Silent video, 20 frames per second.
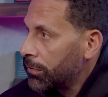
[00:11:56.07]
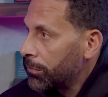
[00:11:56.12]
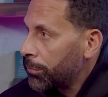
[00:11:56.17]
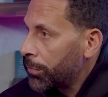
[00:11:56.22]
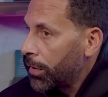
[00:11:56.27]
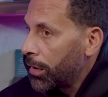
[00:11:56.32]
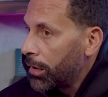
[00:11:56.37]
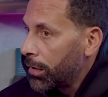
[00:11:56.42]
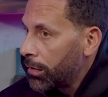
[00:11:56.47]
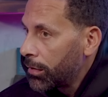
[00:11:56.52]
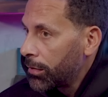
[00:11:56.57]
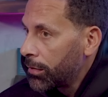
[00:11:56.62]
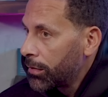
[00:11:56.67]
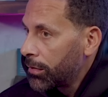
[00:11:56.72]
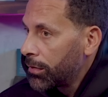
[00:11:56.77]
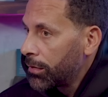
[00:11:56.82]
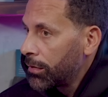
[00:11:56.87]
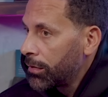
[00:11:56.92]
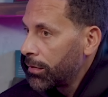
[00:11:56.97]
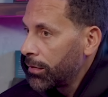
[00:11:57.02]
but
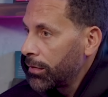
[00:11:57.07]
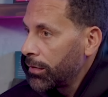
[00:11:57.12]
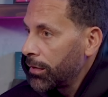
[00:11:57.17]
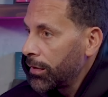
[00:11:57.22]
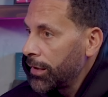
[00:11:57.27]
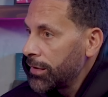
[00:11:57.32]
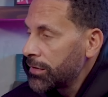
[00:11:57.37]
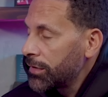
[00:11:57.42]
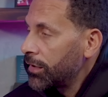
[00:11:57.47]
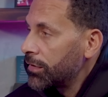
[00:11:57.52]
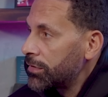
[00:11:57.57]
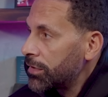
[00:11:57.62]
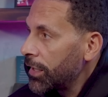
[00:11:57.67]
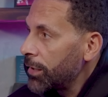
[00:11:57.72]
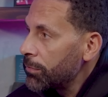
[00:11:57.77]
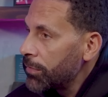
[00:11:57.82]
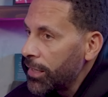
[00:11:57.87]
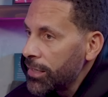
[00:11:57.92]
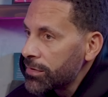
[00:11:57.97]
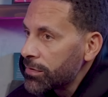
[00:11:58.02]
he's in a
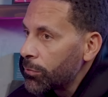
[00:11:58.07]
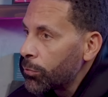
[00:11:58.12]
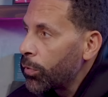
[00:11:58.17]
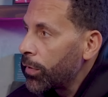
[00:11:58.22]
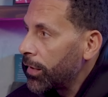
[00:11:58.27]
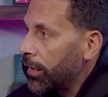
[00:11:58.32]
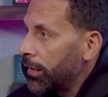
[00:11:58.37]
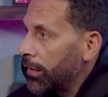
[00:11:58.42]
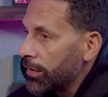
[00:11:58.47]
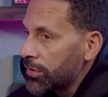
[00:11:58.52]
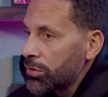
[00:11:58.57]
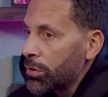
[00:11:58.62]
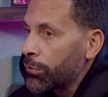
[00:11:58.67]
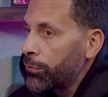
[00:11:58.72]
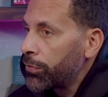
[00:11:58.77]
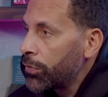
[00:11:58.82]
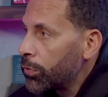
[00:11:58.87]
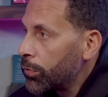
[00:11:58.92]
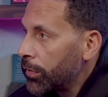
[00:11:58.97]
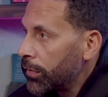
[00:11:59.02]
team that isn't winning. It's not
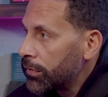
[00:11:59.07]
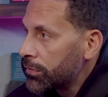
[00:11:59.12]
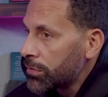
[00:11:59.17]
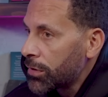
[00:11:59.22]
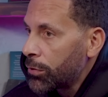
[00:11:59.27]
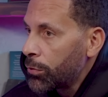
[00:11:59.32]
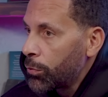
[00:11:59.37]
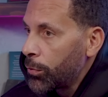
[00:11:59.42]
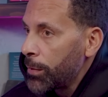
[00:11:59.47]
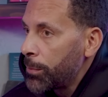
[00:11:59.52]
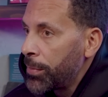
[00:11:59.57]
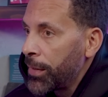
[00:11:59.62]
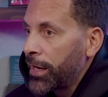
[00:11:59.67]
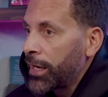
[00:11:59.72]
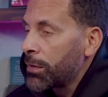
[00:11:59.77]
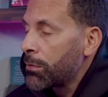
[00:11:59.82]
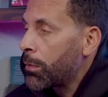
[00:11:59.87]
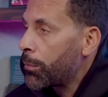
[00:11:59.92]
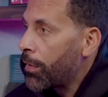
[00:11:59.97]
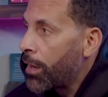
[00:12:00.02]
fluid, so we're
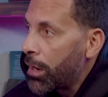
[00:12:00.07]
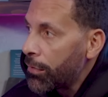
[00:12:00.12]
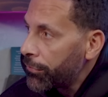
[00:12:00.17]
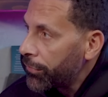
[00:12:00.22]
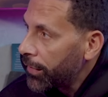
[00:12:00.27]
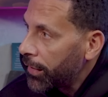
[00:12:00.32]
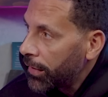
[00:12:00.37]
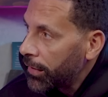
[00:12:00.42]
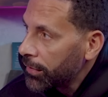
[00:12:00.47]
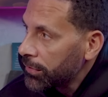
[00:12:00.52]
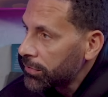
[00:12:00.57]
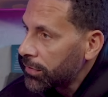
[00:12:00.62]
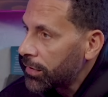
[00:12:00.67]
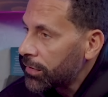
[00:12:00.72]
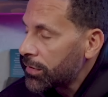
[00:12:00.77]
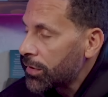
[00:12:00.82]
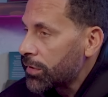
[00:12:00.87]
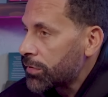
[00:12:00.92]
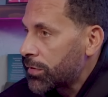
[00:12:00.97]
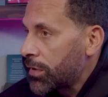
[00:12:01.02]
picking him apart for that.
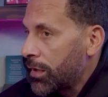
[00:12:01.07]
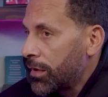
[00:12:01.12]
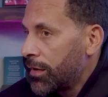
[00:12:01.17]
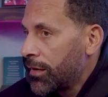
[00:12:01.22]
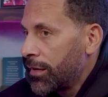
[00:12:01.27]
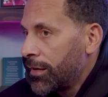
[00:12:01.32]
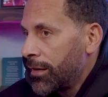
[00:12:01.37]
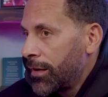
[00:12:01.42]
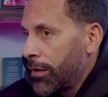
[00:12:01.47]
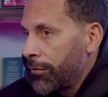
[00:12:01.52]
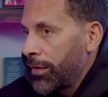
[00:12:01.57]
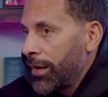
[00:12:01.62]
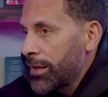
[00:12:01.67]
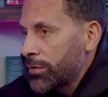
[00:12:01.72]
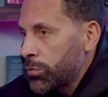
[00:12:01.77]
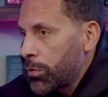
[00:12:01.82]
I think that's